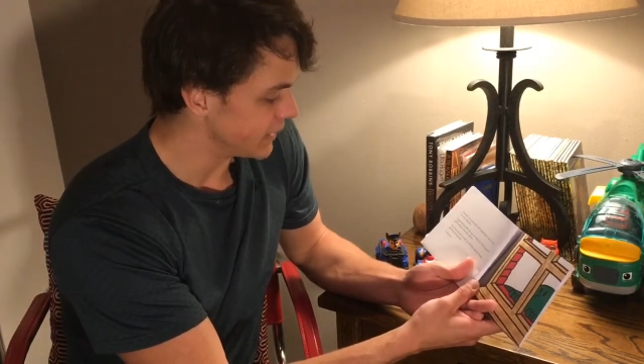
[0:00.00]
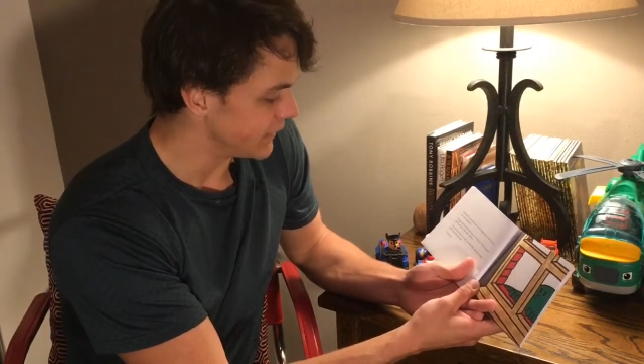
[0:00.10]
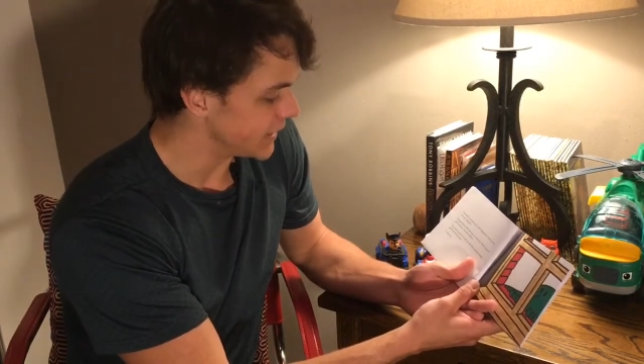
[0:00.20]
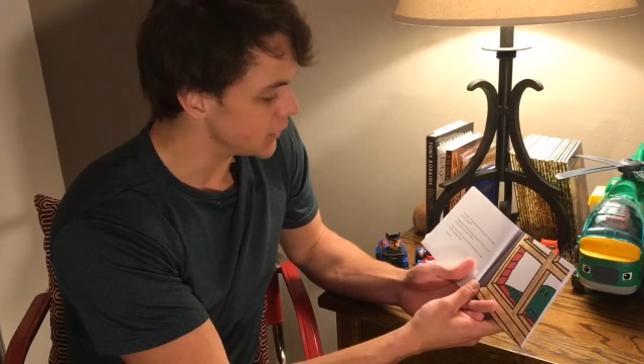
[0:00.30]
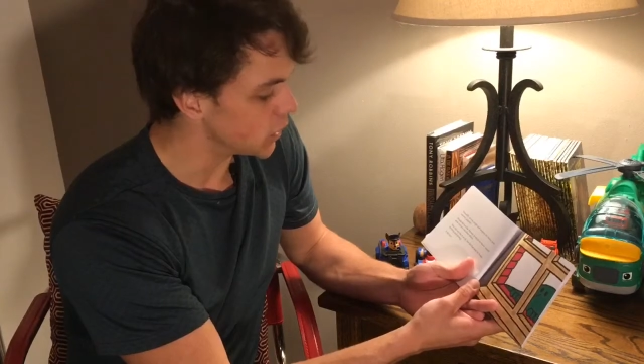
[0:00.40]

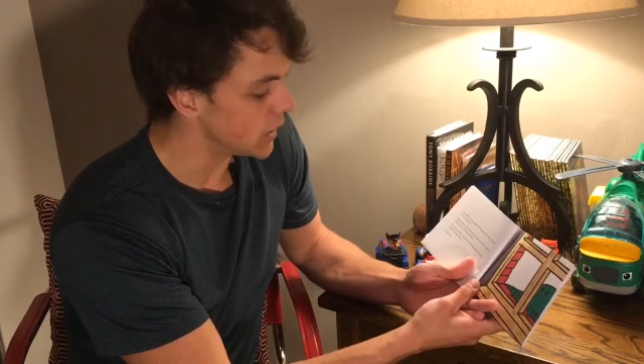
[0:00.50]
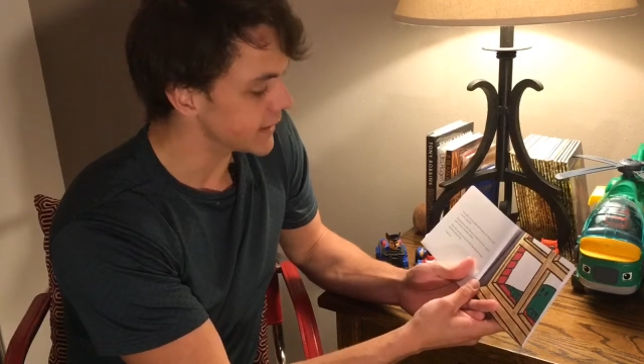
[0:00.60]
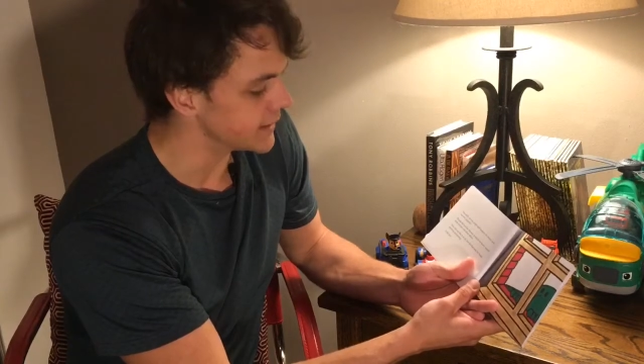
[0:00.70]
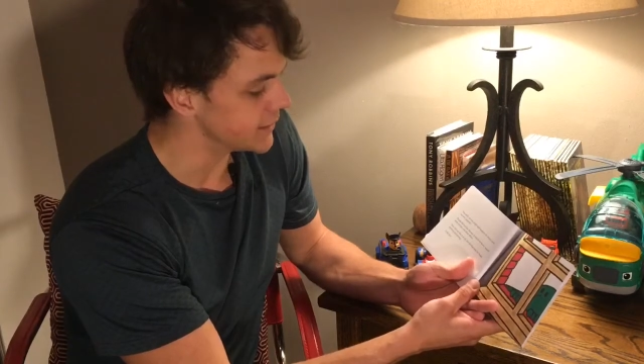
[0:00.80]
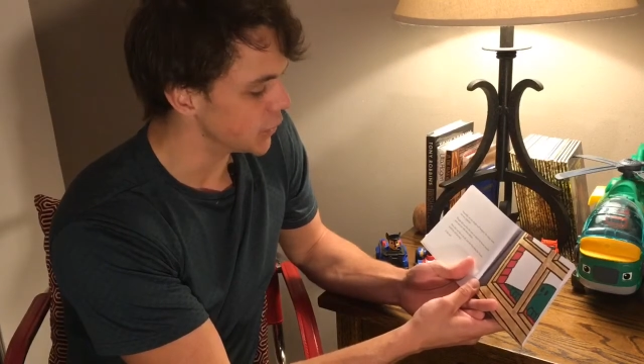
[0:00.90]
They did not
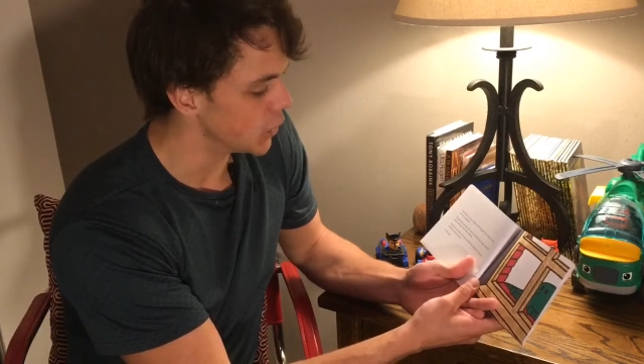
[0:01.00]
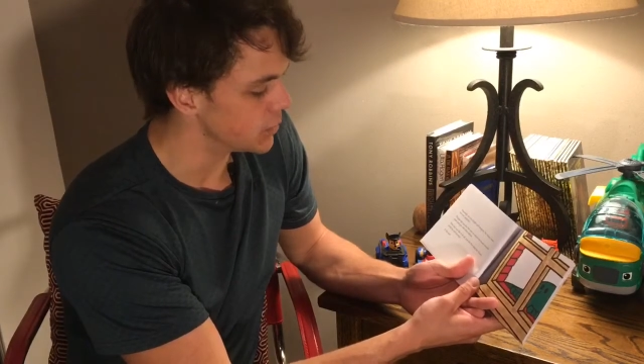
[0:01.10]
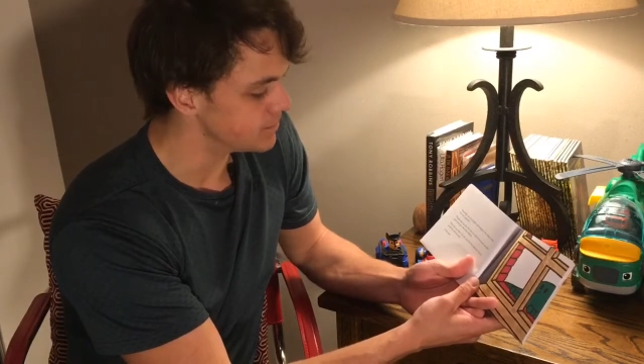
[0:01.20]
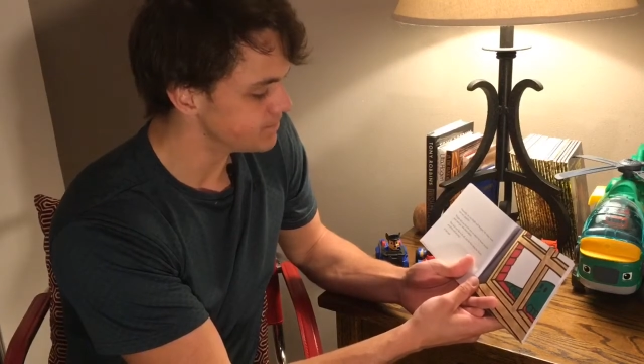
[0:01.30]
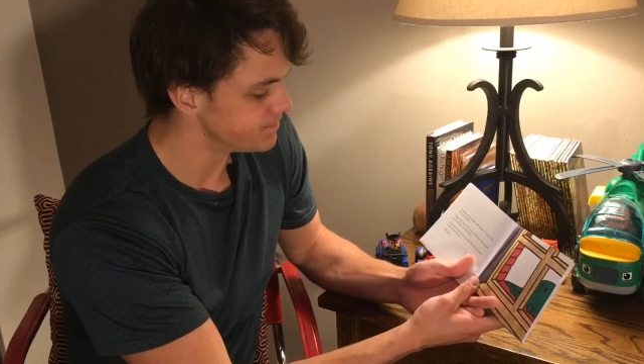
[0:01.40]
like it at
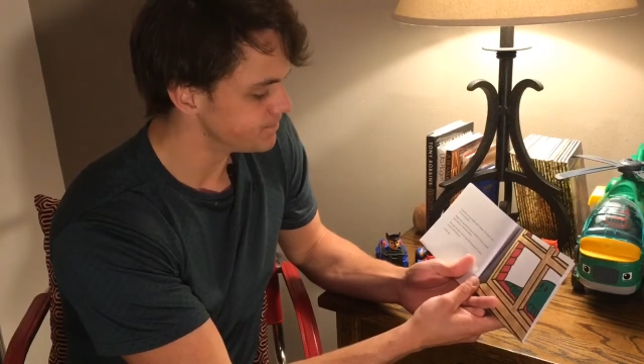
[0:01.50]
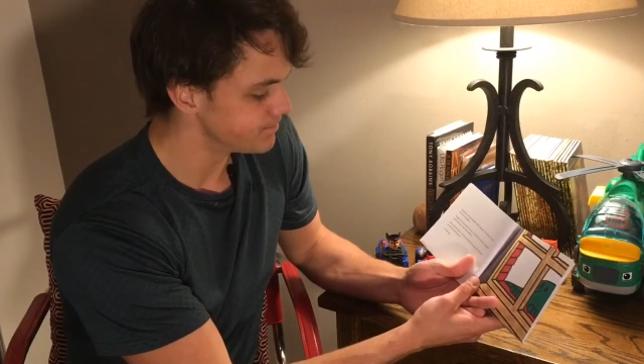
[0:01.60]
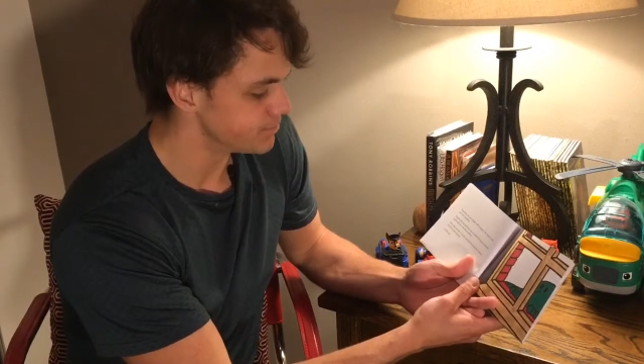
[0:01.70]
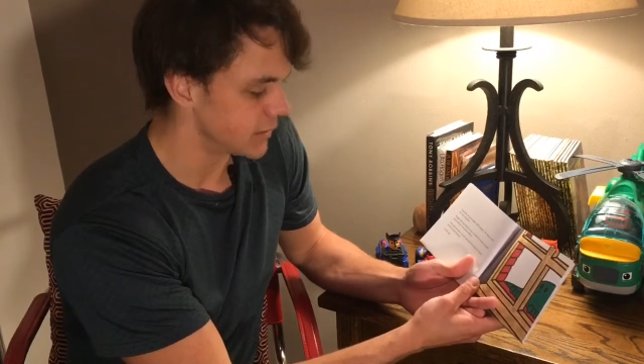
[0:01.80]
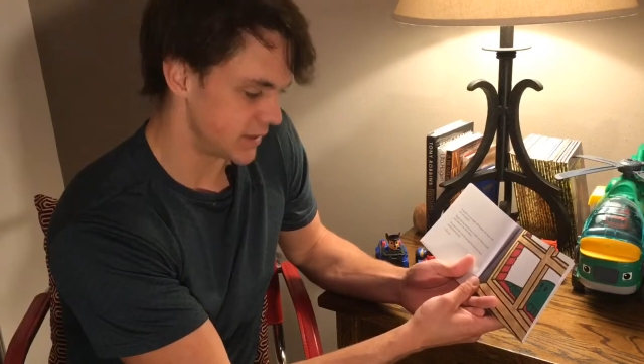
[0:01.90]
all.
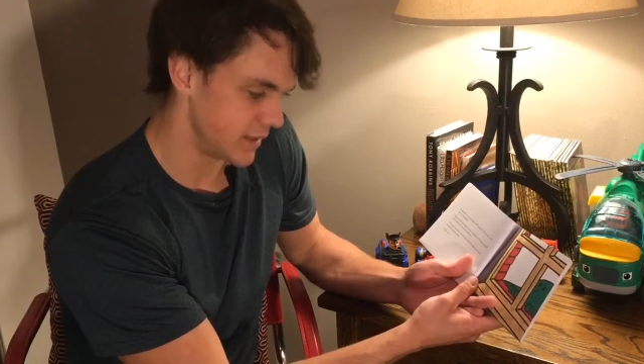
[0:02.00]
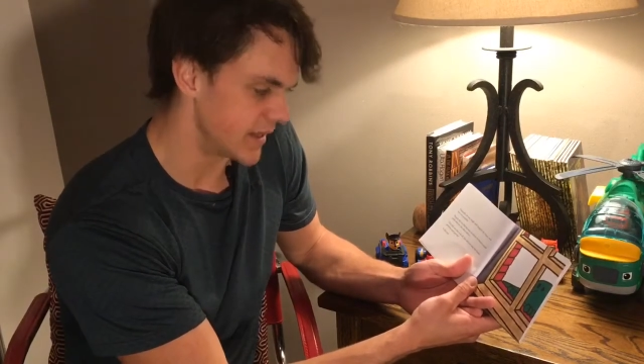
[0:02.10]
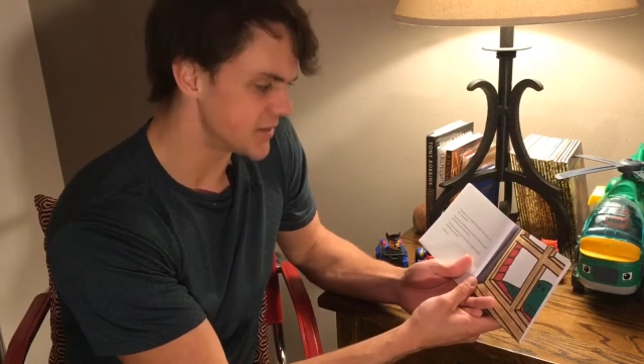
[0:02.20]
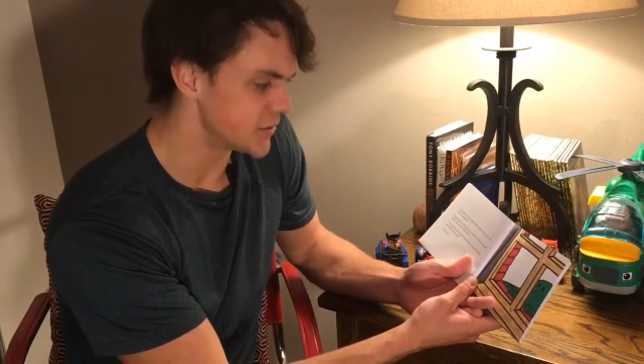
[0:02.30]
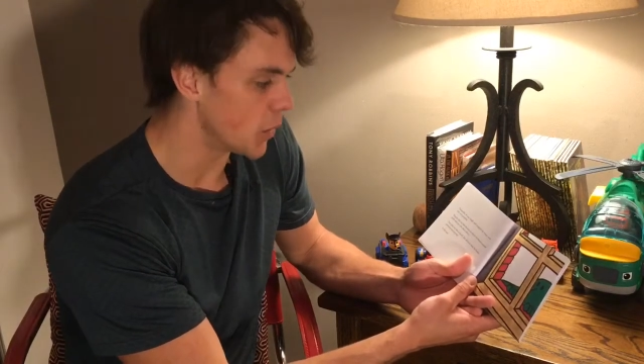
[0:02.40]
But did
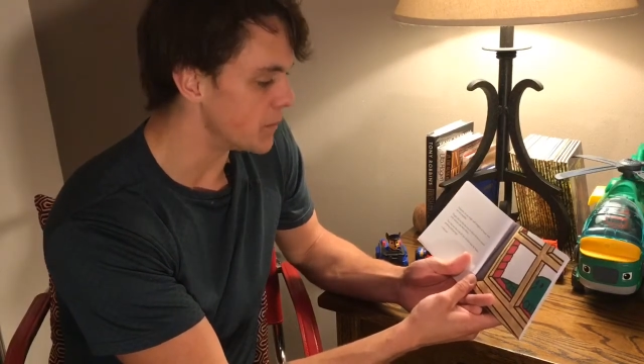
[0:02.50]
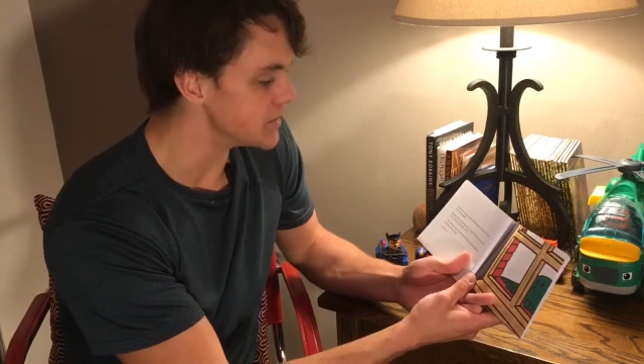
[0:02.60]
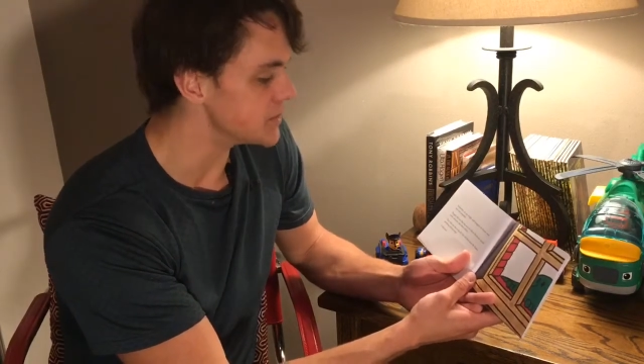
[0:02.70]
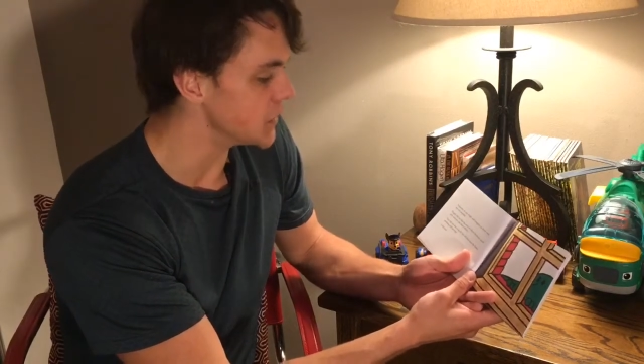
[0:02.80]
that stop Mr.